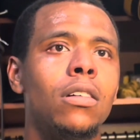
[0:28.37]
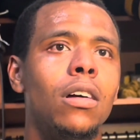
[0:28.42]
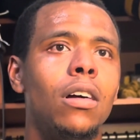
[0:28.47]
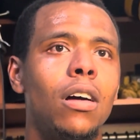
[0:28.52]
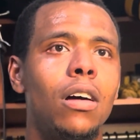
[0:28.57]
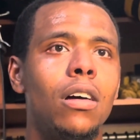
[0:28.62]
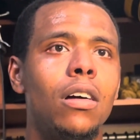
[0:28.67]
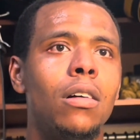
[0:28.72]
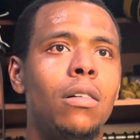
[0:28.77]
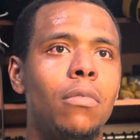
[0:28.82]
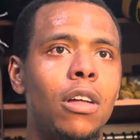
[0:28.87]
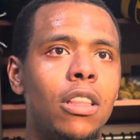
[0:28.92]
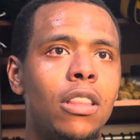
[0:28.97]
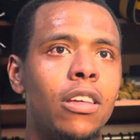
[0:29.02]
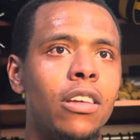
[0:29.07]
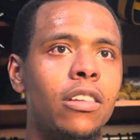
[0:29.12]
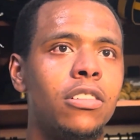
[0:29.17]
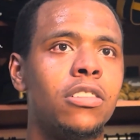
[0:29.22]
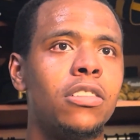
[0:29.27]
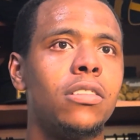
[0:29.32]
I
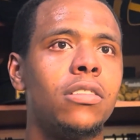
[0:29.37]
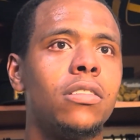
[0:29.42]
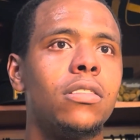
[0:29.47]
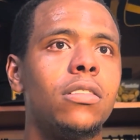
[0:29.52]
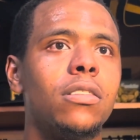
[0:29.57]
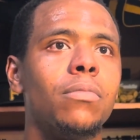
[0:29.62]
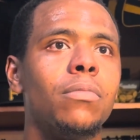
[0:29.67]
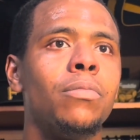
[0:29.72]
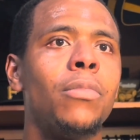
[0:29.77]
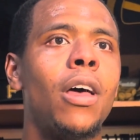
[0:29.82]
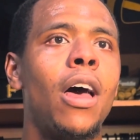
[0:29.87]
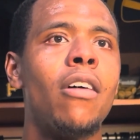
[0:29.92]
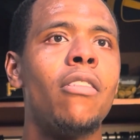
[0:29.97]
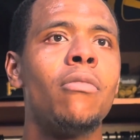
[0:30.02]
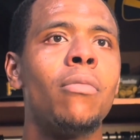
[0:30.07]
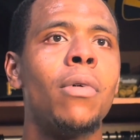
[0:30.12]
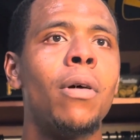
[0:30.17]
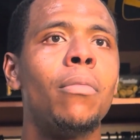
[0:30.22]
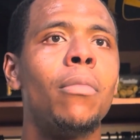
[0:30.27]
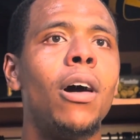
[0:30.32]
think just having
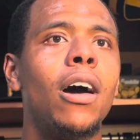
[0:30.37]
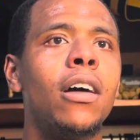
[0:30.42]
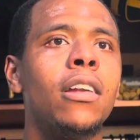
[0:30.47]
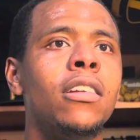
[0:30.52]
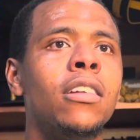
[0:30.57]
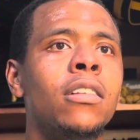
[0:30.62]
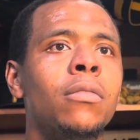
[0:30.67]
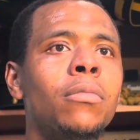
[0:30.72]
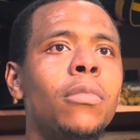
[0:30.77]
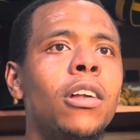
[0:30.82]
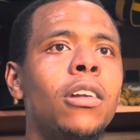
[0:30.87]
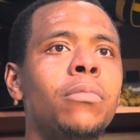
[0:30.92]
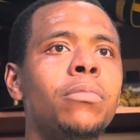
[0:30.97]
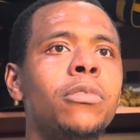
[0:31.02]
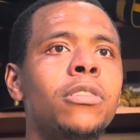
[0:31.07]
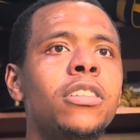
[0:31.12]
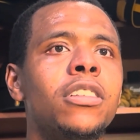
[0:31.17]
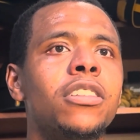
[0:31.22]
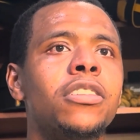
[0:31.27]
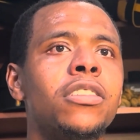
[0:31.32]
my body in a better
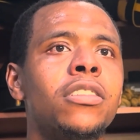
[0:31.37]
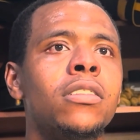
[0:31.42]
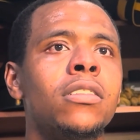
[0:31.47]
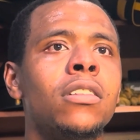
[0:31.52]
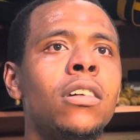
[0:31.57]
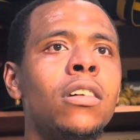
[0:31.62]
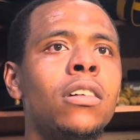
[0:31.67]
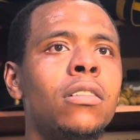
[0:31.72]
position,